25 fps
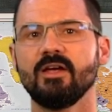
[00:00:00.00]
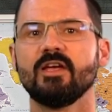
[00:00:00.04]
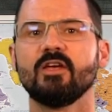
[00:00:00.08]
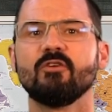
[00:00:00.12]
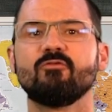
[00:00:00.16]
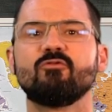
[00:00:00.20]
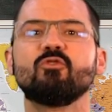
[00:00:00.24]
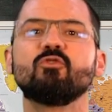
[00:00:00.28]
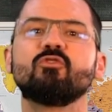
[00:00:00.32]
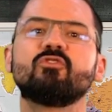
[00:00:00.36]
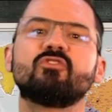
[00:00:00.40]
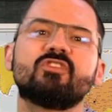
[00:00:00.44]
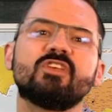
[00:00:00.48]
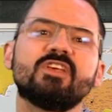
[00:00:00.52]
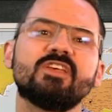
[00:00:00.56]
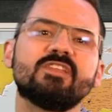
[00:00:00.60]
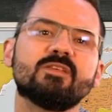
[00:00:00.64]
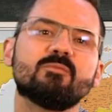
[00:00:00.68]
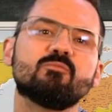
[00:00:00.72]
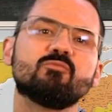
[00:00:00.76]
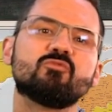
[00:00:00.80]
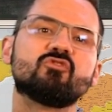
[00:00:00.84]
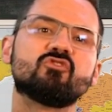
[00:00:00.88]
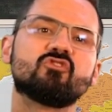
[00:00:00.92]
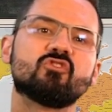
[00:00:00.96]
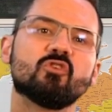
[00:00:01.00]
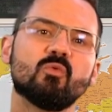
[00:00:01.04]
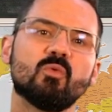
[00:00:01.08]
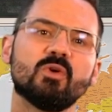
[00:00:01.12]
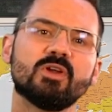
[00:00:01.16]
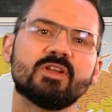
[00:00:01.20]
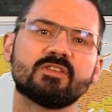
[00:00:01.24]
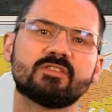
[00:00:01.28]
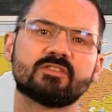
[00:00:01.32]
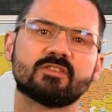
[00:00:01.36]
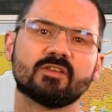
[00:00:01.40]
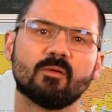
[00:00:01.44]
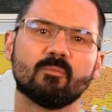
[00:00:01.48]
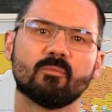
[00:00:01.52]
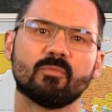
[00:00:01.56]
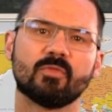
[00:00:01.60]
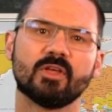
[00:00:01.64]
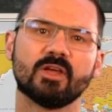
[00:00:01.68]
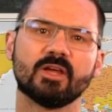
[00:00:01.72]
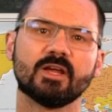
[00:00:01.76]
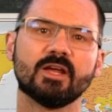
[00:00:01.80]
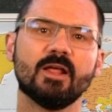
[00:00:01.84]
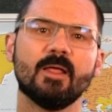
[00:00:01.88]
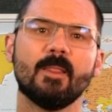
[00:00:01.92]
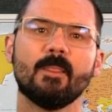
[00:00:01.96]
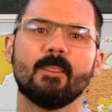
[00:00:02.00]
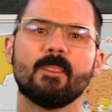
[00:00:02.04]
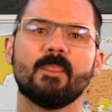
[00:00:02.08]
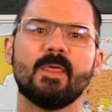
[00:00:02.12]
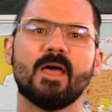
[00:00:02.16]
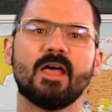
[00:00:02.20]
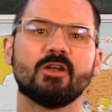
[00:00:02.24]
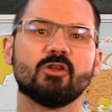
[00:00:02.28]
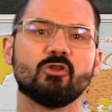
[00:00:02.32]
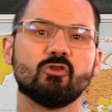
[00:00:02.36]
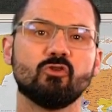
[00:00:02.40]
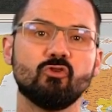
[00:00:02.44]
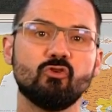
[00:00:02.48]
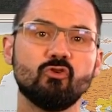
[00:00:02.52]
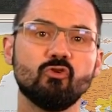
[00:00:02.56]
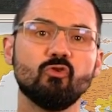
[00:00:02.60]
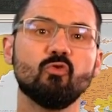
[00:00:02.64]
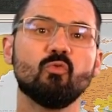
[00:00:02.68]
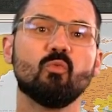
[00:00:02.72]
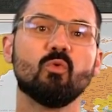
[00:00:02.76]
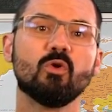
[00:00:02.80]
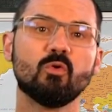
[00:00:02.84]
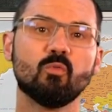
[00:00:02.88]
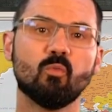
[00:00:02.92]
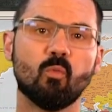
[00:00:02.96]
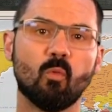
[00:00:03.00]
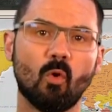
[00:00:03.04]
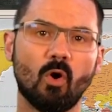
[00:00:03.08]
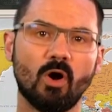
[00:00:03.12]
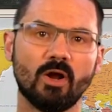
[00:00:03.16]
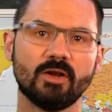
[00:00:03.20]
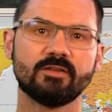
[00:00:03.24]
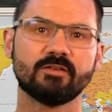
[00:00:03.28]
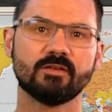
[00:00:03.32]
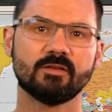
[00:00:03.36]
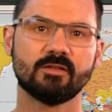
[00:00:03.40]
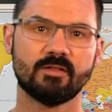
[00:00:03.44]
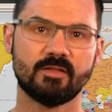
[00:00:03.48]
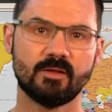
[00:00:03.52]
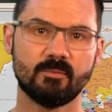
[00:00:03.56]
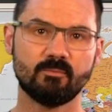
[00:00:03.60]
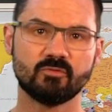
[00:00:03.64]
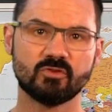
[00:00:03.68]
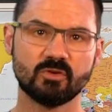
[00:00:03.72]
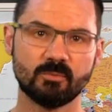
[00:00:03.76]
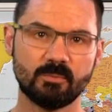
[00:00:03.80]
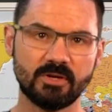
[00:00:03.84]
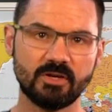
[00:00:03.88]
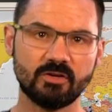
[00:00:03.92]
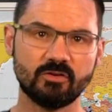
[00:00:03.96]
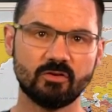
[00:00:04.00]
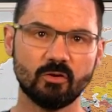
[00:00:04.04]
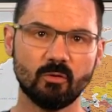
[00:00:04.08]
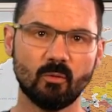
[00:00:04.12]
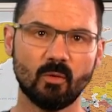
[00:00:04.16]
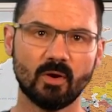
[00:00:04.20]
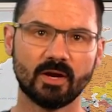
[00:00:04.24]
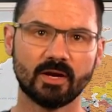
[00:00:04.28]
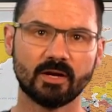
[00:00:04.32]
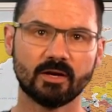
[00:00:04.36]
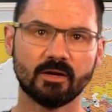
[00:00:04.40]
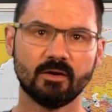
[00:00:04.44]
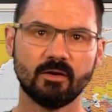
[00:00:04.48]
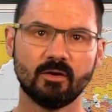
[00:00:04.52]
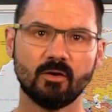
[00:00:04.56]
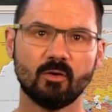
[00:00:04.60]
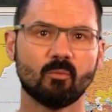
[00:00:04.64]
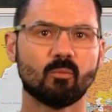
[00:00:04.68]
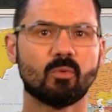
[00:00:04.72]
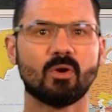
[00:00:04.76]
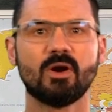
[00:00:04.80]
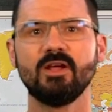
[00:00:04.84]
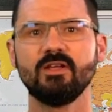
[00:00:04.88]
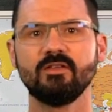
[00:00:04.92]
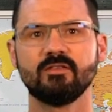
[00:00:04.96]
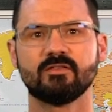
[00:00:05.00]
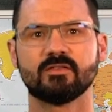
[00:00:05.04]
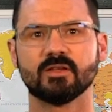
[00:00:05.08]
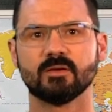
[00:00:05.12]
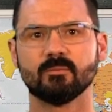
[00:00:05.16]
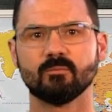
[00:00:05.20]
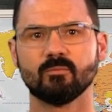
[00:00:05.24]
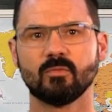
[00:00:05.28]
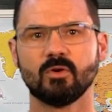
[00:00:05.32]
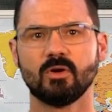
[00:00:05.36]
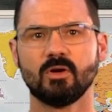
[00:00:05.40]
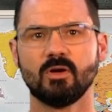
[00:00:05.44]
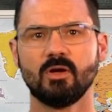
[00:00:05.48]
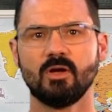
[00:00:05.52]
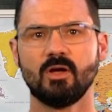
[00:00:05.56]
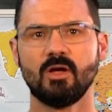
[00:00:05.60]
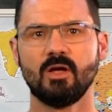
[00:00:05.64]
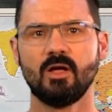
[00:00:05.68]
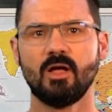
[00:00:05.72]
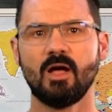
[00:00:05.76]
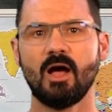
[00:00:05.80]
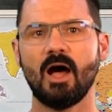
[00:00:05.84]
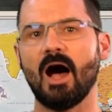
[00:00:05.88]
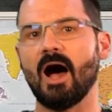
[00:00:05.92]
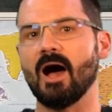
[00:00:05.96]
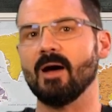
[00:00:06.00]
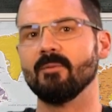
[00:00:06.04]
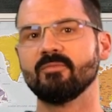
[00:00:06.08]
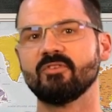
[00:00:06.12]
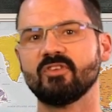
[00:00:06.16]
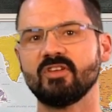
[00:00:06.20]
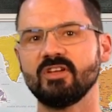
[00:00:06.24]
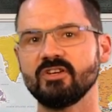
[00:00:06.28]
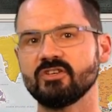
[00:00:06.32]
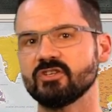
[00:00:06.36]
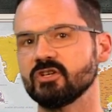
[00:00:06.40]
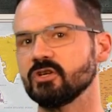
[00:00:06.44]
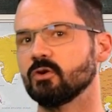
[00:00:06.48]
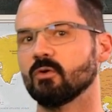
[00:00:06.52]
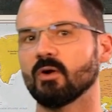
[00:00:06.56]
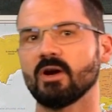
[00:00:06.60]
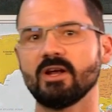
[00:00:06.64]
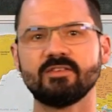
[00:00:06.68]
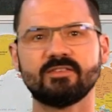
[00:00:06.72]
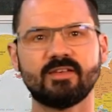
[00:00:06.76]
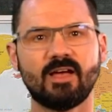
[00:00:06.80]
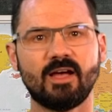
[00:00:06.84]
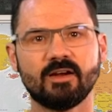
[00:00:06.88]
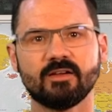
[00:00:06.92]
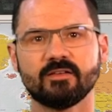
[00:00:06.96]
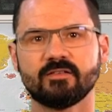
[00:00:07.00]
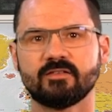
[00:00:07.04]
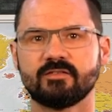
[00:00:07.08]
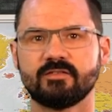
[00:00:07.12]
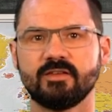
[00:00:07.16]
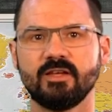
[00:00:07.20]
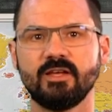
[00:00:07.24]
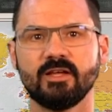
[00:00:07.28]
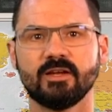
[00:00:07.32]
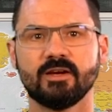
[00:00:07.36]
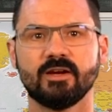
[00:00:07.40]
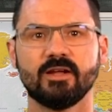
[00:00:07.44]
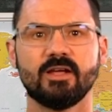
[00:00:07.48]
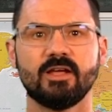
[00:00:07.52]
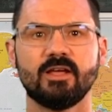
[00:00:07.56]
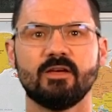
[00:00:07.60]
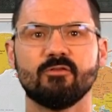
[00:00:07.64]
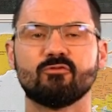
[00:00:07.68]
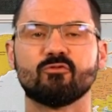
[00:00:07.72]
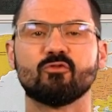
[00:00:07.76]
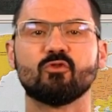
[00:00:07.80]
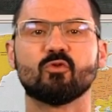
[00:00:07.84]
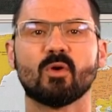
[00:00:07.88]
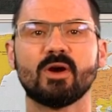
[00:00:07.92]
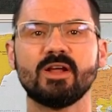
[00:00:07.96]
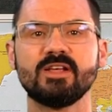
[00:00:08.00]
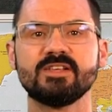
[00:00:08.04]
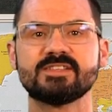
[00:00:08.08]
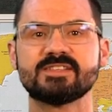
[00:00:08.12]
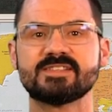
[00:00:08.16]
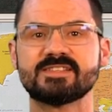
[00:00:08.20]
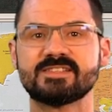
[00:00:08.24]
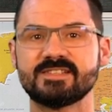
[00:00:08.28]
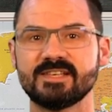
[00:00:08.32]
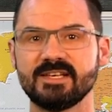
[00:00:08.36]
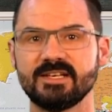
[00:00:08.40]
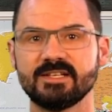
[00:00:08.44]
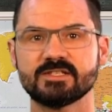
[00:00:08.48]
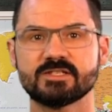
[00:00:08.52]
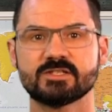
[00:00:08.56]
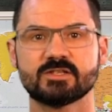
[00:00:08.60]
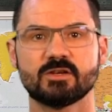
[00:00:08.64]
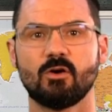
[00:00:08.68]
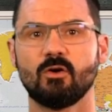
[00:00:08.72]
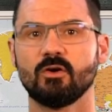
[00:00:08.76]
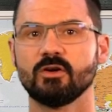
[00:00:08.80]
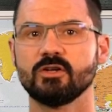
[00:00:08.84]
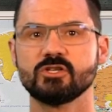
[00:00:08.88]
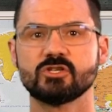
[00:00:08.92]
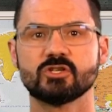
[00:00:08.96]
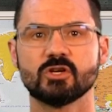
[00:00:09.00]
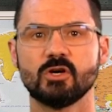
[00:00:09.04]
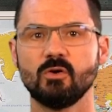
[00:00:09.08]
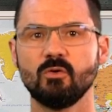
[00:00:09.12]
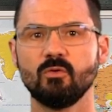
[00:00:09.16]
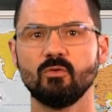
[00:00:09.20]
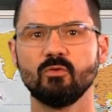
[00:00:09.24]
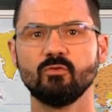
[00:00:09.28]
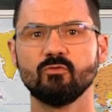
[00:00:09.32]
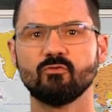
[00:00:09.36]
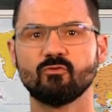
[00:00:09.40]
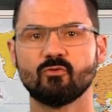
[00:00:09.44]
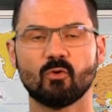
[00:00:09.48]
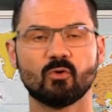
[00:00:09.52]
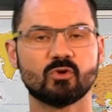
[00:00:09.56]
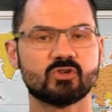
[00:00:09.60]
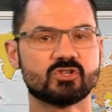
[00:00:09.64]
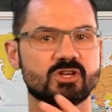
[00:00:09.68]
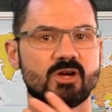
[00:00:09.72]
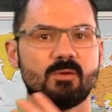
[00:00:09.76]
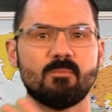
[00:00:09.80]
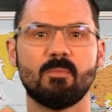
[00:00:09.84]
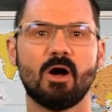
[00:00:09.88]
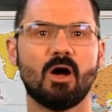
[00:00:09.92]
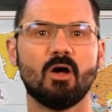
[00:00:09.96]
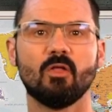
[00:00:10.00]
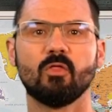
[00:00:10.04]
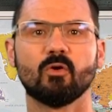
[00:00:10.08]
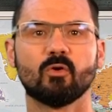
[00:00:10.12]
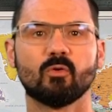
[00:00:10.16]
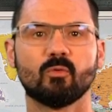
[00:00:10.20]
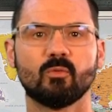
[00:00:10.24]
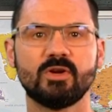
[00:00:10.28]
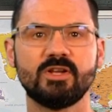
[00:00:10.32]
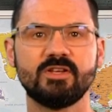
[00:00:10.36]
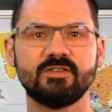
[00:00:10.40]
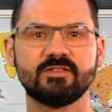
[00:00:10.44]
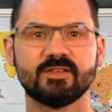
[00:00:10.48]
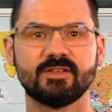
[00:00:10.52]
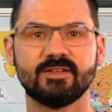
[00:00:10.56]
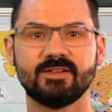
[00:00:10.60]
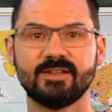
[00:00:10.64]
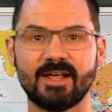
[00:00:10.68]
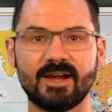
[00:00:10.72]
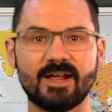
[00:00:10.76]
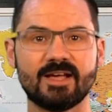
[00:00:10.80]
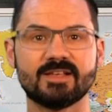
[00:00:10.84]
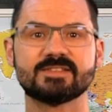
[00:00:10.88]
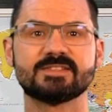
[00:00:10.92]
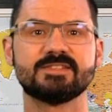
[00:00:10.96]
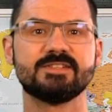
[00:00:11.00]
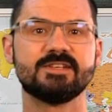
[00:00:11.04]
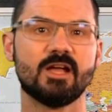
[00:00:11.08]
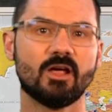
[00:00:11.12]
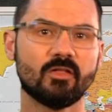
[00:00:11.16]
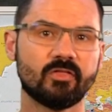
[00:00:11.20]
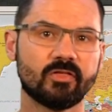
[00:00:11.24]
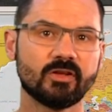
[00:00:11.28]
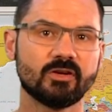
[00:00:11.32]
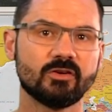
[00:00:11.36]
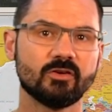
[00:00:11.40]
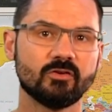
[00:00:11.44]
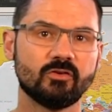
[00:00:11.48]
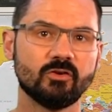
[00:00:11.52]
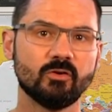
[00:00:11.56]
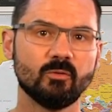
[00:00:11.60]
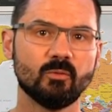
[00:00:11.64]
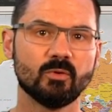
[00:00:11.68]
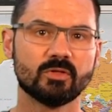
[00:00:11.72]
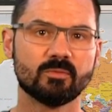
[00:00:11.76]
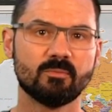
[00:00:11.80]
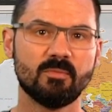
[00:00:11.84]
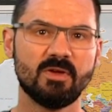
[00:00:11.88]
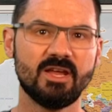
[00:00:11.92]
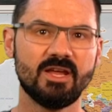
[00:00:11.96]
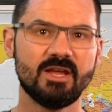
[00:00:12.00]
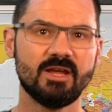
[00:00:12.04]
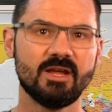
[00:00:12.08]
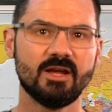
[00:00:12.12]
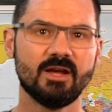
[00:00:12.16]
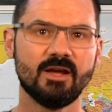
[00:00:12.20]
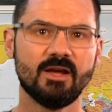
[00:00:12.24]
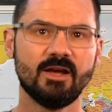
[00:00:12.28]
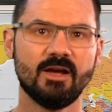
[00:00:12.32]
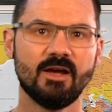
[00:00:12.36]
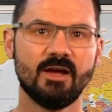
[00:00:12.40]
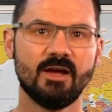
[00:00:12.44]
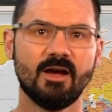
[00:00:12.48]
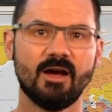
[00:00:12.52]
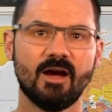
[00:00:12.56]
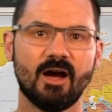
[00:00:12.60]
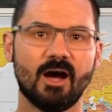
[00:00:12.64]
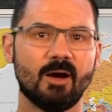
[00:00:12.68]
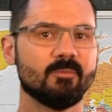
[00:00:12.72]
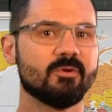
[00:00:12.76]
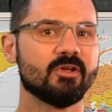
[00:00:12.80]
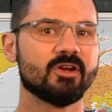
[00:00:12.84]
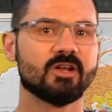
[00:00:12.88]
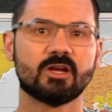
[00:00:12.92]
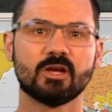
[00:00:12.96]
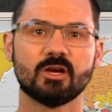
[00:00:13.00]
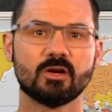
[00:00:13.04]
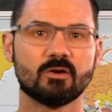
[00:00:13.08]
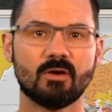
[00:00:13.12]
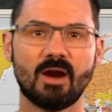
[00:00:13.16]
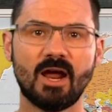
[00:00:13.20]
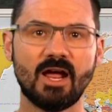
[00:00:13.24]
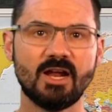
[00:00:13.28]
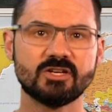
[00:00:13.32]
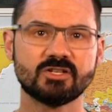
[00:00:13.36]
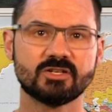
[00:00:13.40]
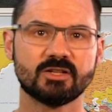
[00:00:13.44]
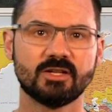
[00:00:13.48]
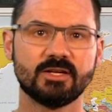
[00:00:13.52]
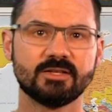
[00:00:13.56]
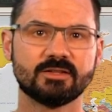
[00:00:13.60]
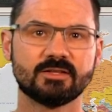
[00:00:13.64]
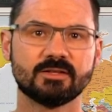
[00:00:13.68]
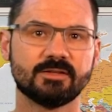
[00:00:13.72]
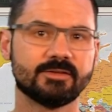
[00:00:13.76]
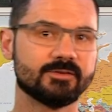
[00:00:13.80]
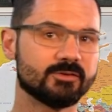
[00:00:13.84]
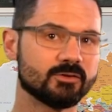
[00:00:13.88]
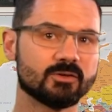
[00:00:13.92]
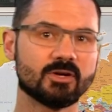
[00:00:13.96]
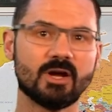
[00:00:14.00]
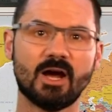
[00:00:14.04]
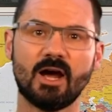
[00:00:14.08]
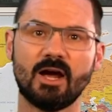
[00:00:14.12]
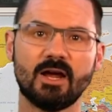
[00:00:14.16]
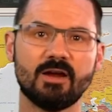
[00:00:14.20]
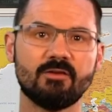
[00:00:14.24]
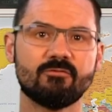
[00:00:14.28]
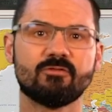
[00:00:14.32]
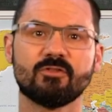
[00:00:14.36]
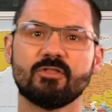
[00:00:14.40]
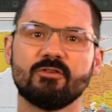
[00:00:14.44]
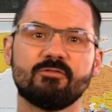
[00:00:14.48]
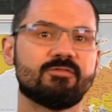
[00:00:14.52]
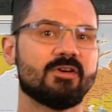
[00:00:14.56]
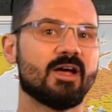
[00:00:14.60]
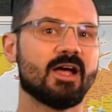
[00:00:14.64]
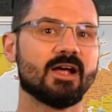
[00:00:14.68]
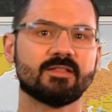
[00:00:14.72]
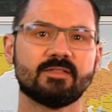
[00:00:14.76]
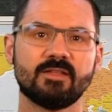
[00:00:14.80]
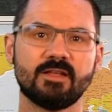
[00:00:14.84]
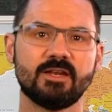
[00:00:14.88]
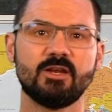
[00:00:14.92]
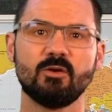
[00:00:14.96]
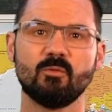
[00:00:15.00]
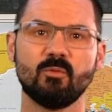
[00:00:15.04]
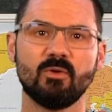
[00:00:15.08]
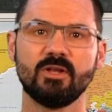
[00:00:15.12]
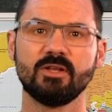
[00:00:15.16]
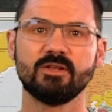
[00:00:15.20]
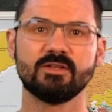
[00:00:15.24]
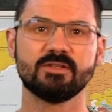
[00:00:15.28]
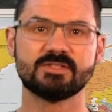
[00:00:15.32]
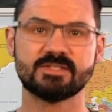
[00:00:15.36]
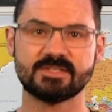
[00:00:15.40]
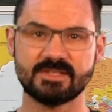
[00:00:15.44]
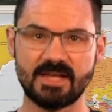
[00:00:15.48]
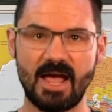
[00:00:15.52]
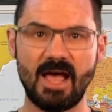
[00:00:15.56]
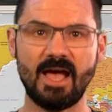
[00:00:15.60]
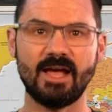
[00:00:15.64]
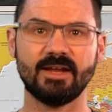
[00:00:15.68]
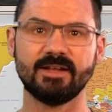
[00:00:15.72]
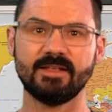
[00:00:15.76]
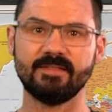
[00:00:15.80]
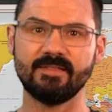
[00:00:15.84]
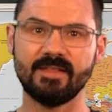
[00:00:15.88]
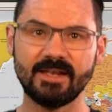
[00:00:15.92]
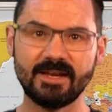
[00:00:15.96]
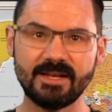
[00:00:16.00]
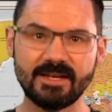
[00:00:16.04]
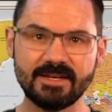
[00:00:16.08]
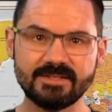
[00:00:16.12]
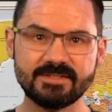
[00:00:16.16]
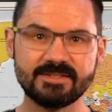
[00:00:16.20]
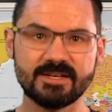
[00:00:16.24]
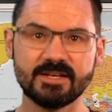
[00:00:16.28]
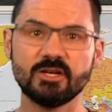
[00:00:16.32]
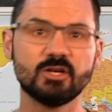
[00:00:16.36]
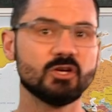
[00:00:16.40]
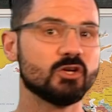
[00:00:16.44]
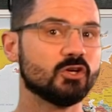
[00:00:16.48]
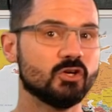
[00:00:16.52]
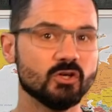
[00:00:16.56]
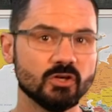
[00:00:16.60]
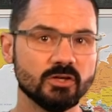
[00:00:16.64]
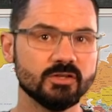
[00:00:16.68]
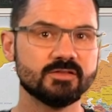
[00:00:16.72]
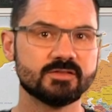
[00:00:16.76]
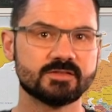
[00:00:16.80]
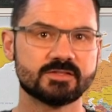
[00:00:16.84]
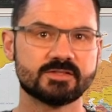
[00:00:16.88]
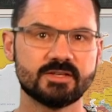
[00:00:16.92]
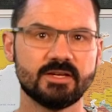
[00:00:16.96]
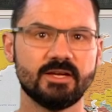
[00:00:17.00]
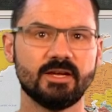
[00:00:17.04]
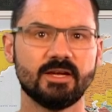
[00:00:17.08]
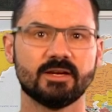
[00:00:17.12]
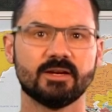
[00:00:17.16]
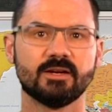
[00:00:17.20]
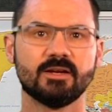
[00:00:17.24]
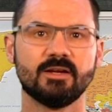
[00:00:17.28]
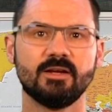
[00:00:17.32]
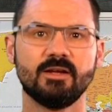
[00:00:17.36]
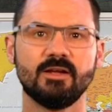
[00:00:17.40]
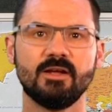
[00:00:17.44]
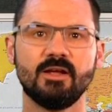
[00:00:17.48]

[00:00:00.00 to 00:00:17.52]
If you see them doing something that you would want them to be doing, praise them. I'm teaching Grace how to sit. If Grace sits on his own for some other reason that has nothing to do with me, I'm going to congratulate the little guy for the fact that he went and sat and that he did a good sit.